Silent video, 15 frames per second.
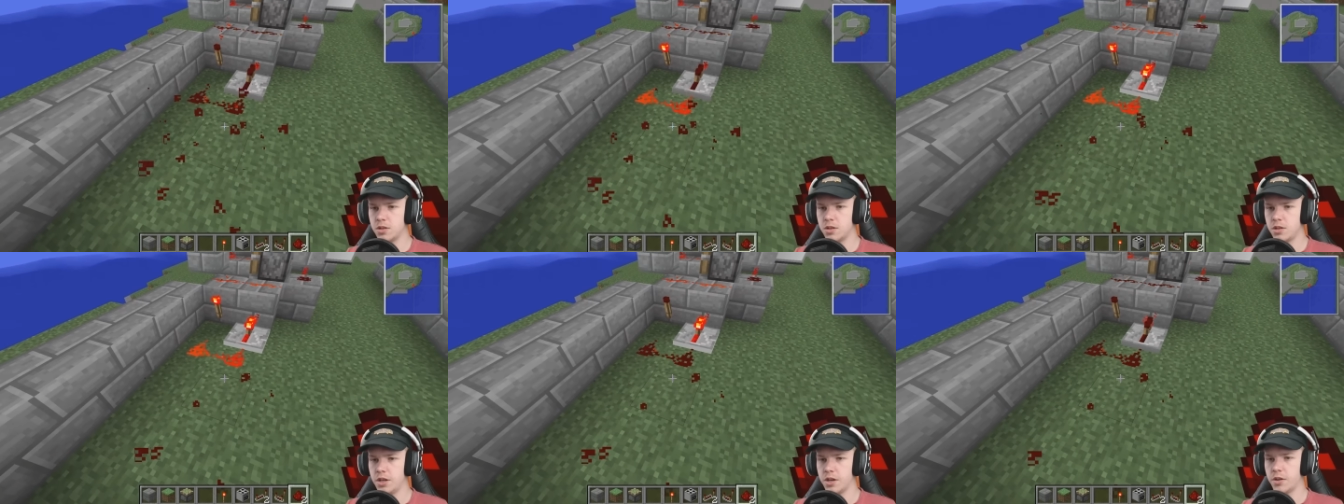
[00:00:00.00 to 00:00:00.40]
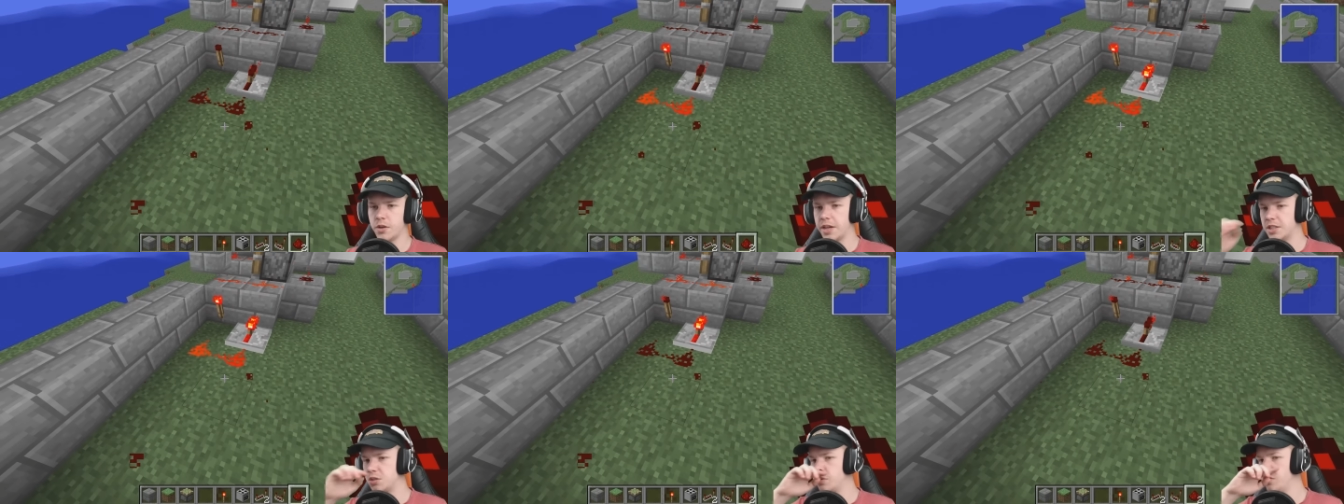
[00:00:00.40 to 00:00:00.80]
No,
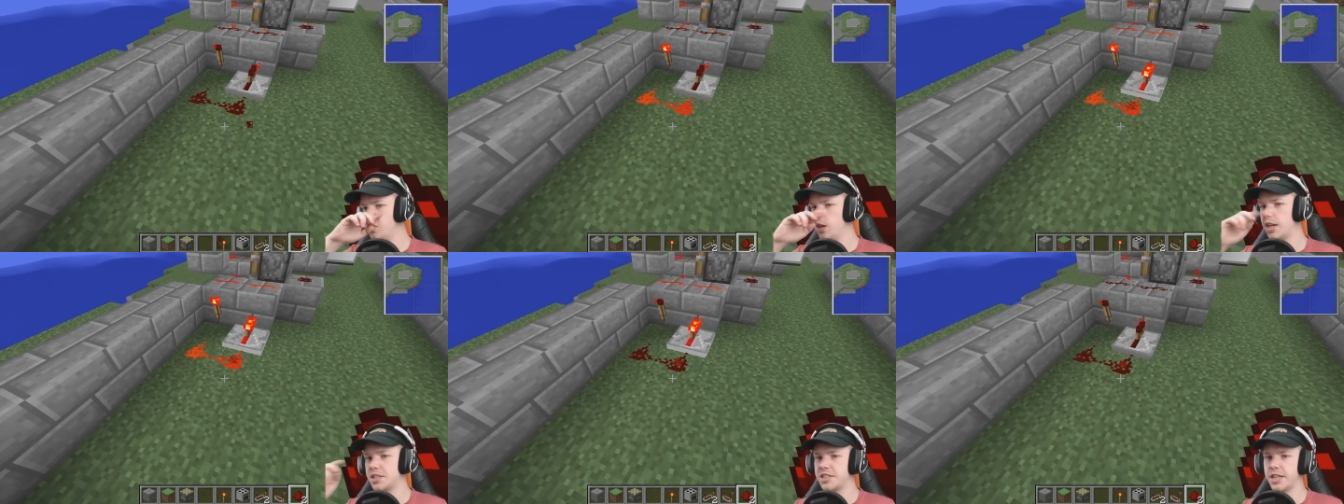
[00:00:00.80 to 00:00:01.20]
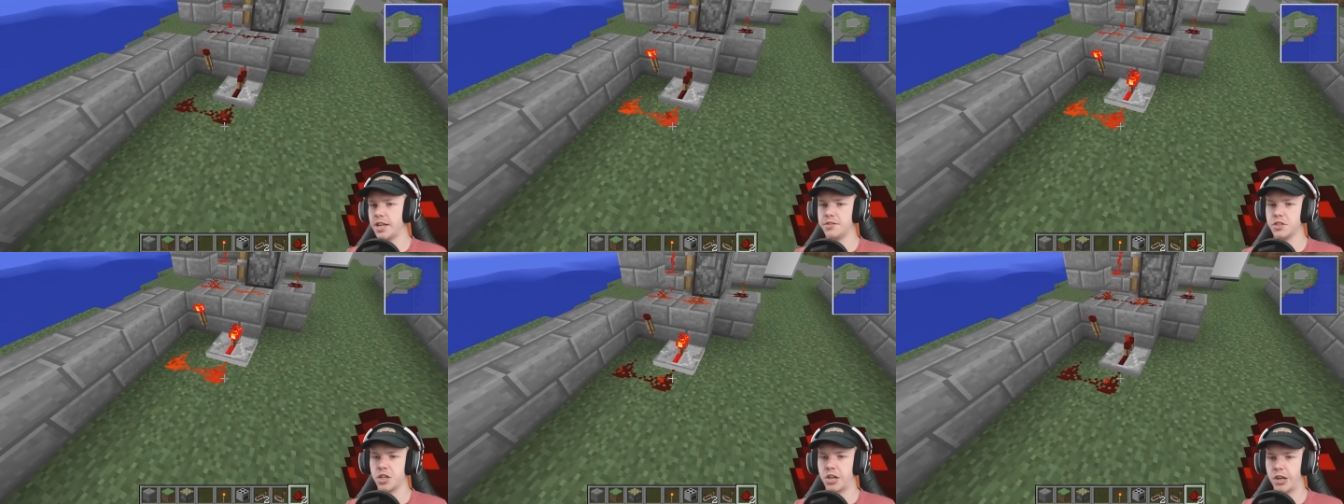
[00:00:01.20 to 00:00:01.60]
okay, so we've got
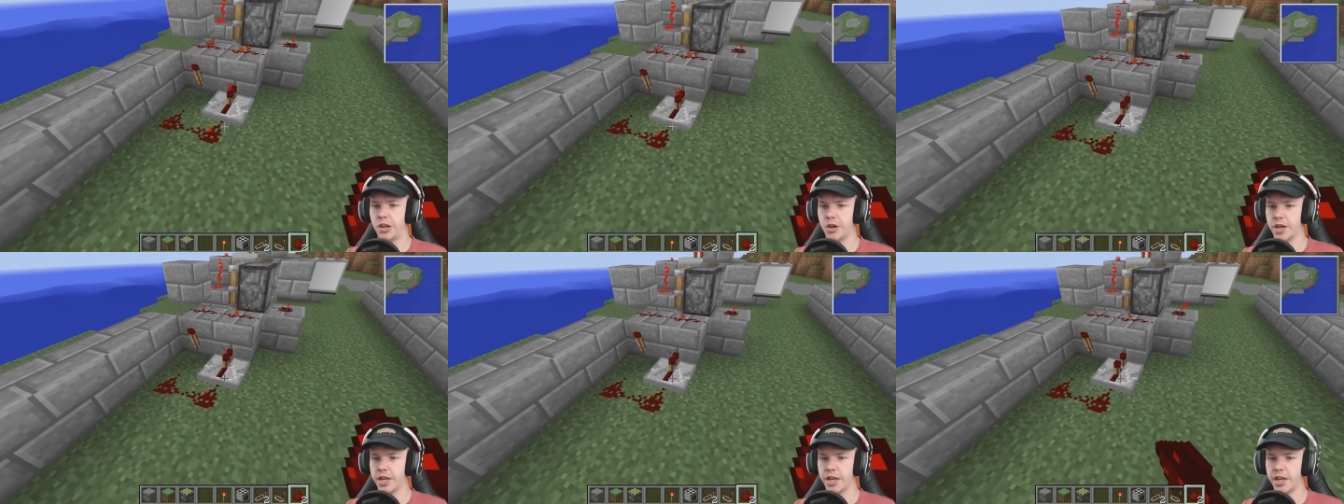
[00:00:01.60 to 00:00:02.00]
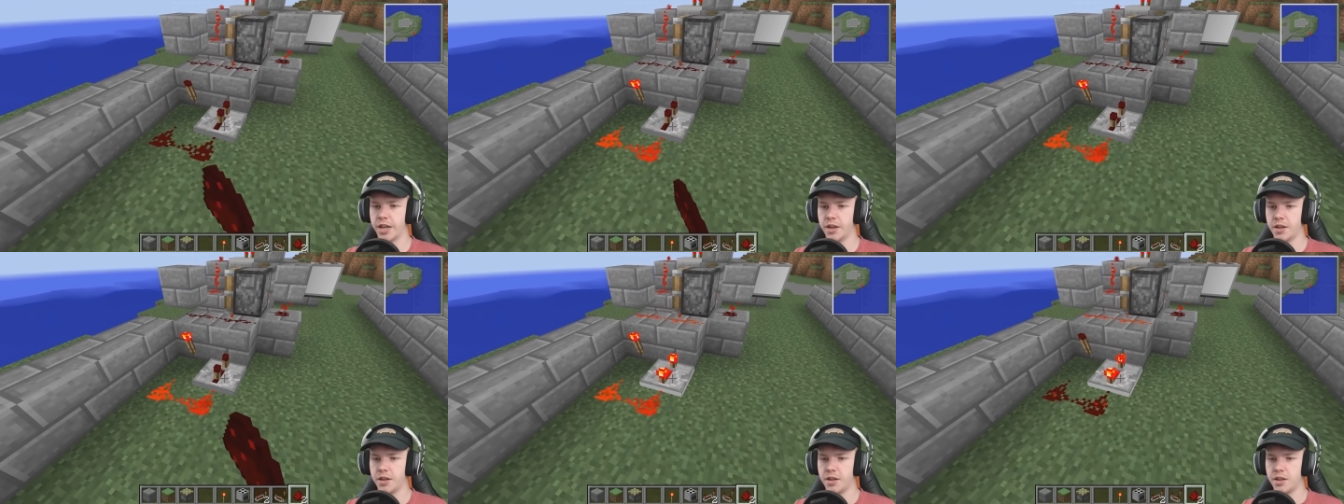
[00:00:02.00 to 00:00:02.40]
ourselves a clock here
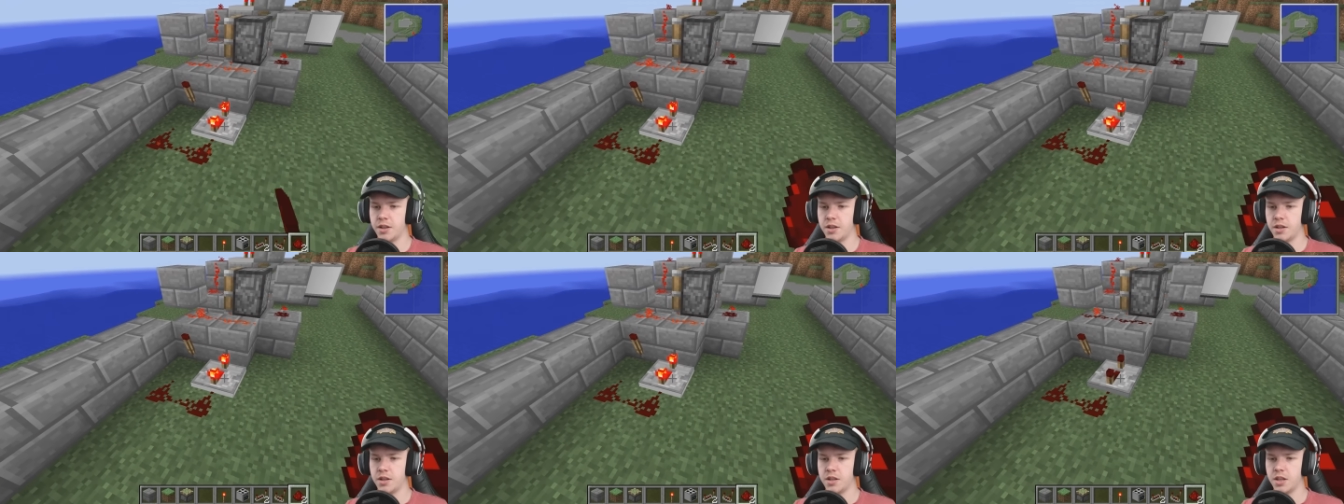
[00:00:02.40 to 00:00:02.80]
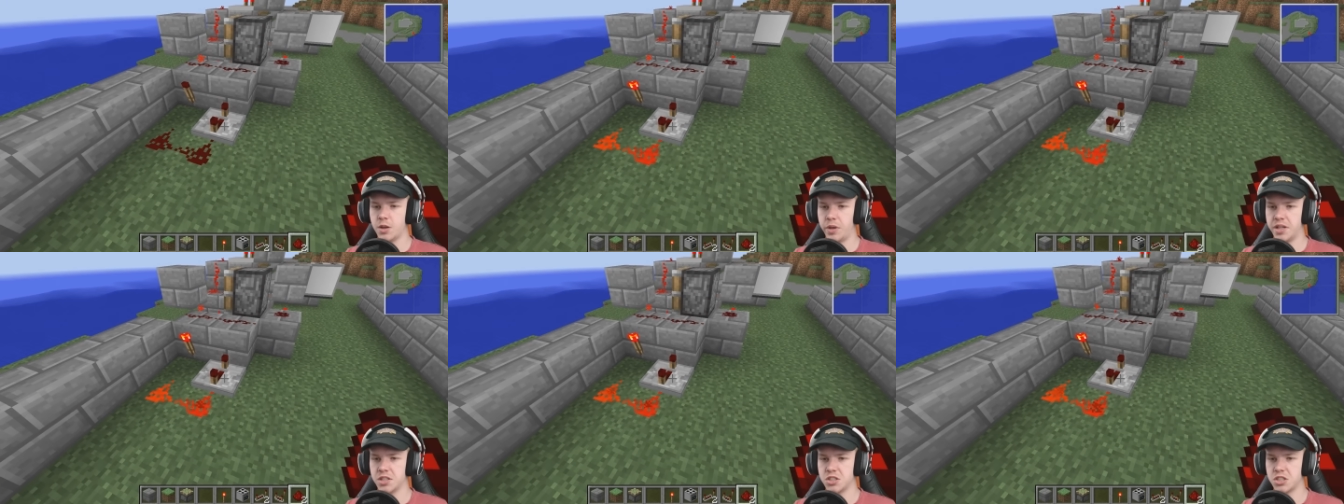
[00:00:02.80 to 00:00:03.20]
that
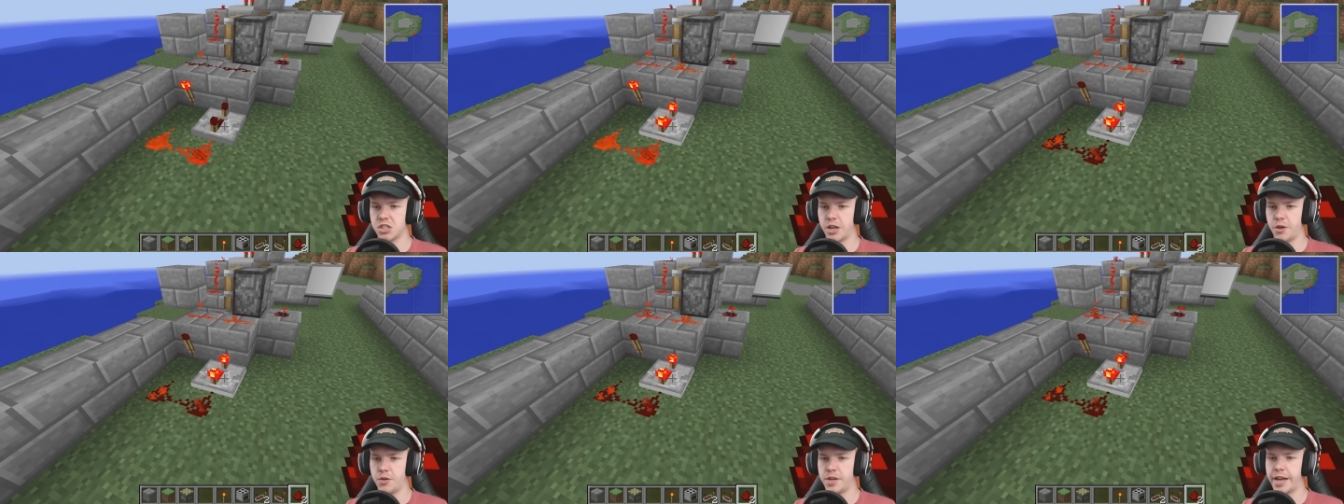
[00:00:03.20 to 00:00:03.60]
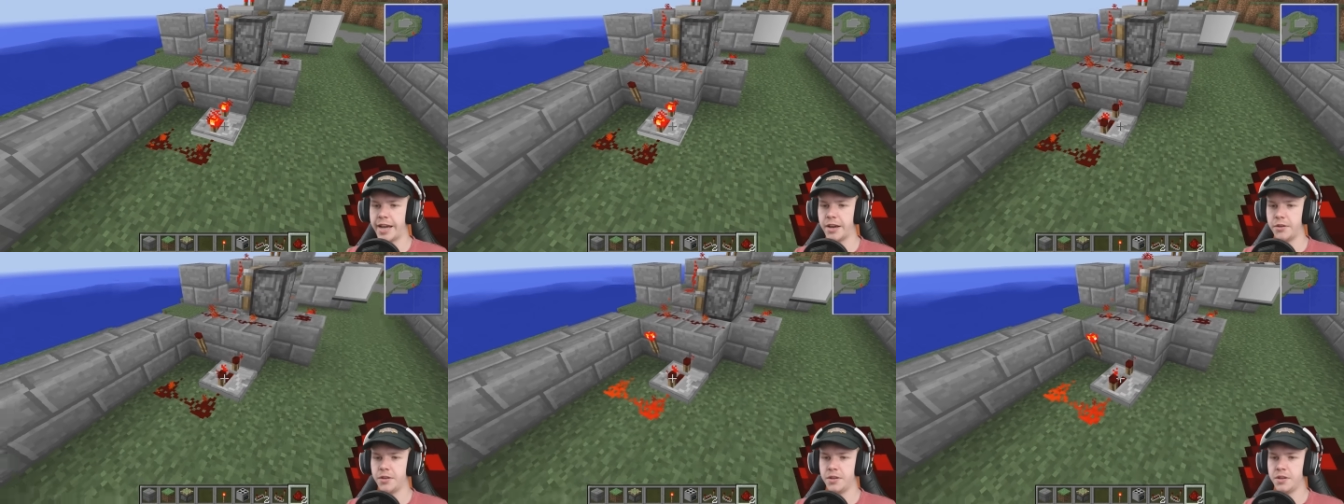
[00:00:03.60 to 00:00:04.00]
we can slow
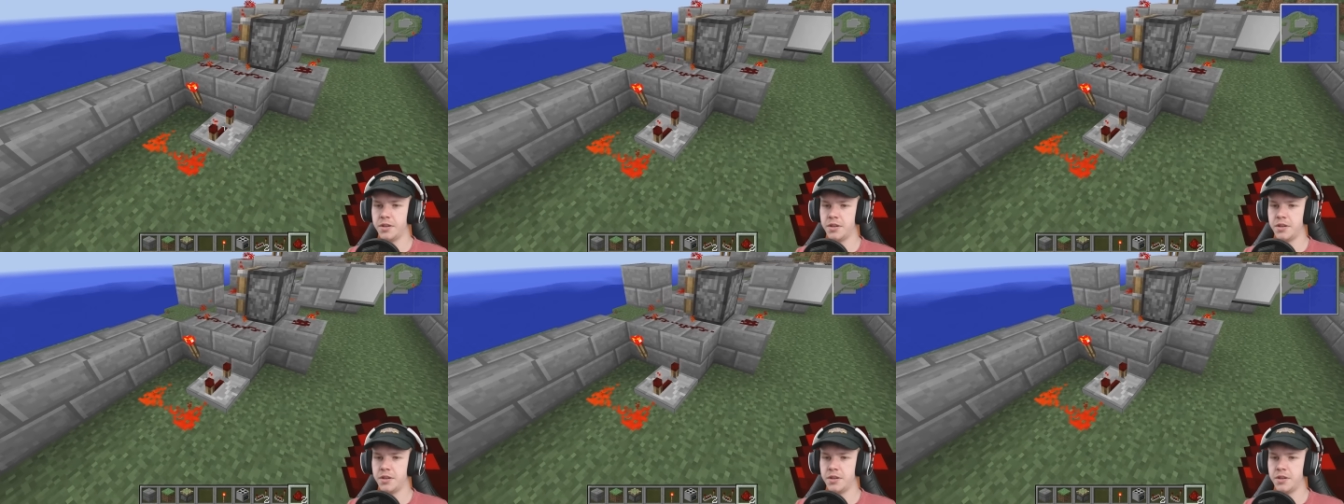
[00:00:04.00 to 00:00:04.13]
down.